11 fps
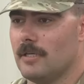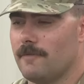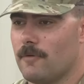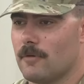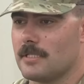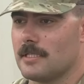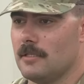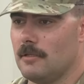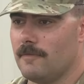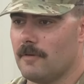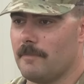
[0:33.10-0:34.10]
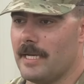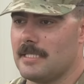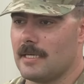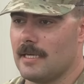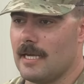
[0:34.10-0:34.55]
in Fort Sill for
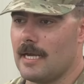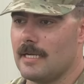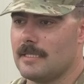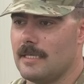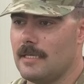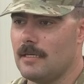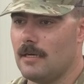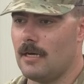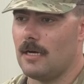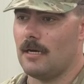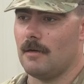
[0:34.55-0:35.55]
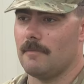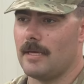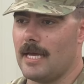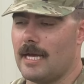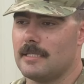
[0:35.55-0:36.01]
basic and AIT. Um,
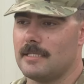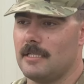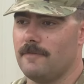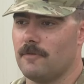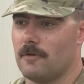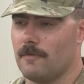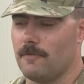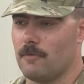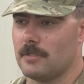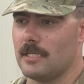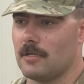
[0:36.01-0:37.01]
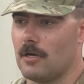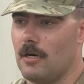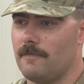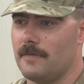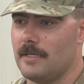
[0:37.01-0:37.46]
AIT for 14
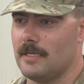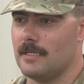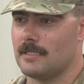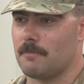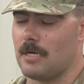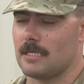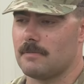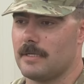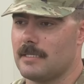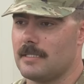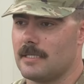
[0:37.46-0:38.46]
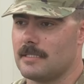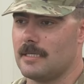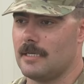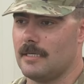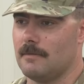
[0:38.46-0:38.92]
It's there is approximately
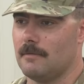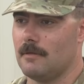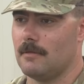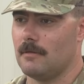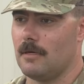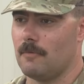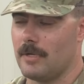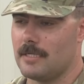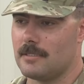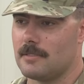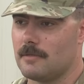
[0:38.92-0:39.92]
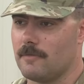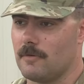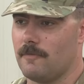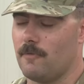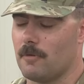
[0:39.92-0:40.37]
16 weeks,
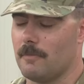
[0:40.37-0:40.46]
or four